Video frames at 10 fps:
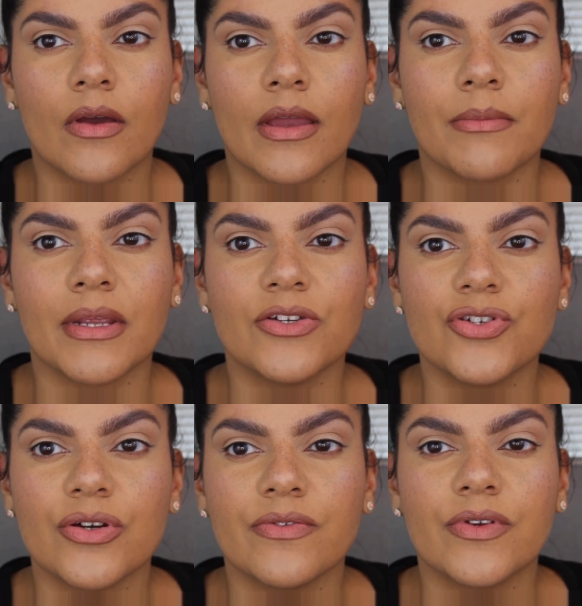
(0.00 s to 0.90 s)
Okay, I'm not
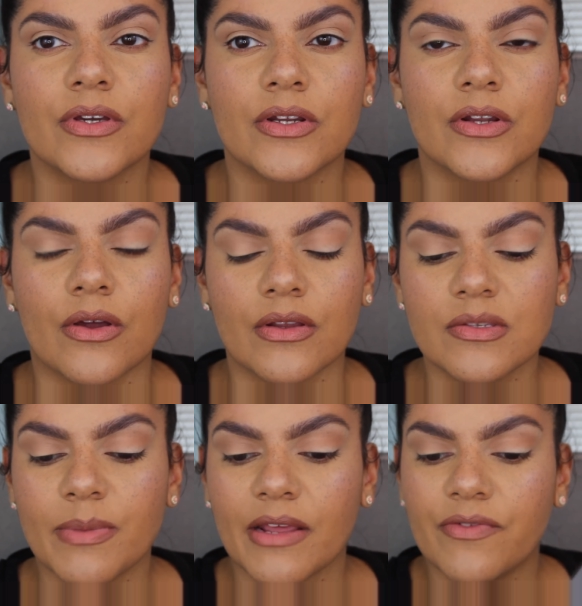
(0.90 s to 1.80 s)
sure if you can
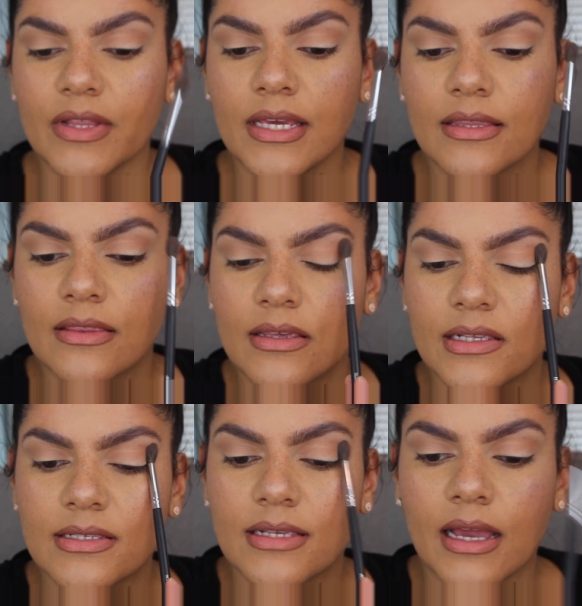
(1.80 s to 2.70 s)
notice, but I feel like
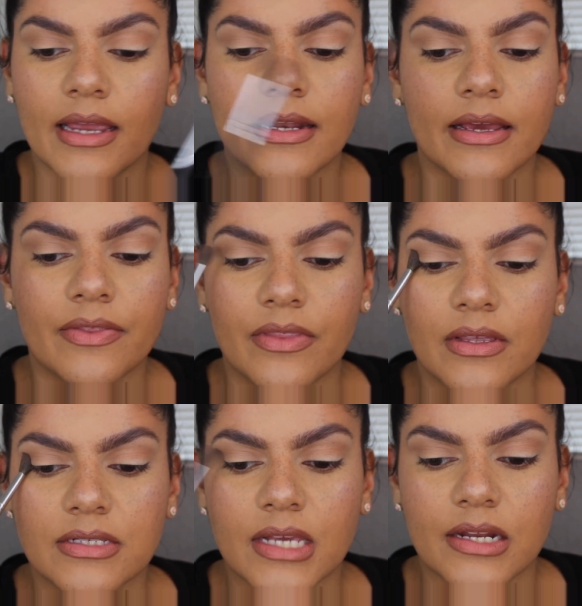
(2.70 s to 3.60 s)
this side and
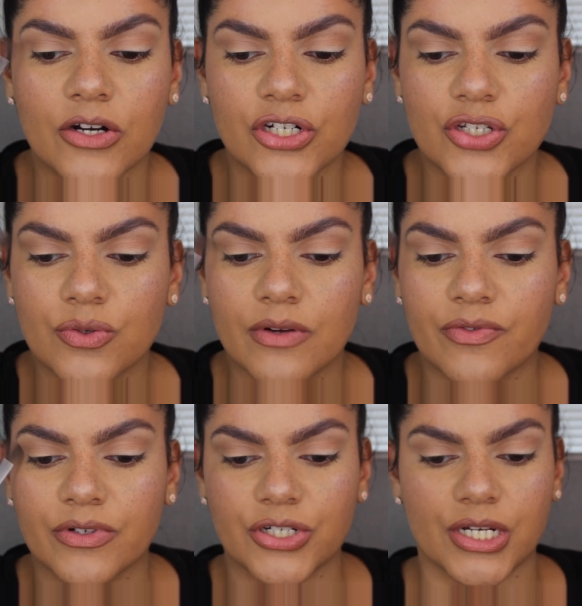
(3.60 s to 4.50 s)
this side are two
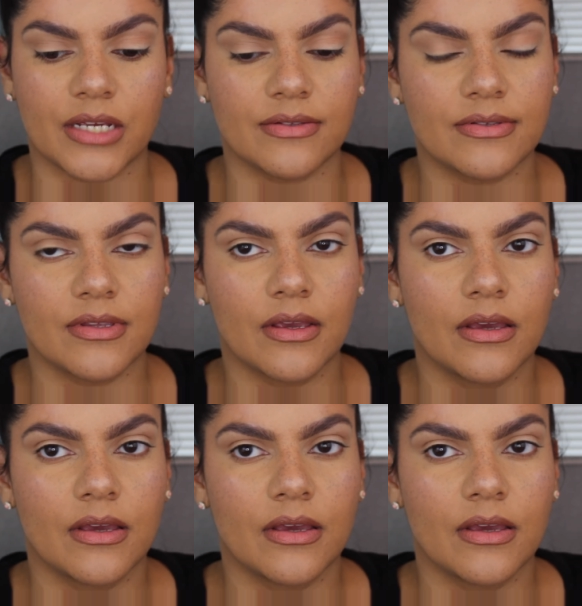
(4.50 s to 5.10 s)
different shades.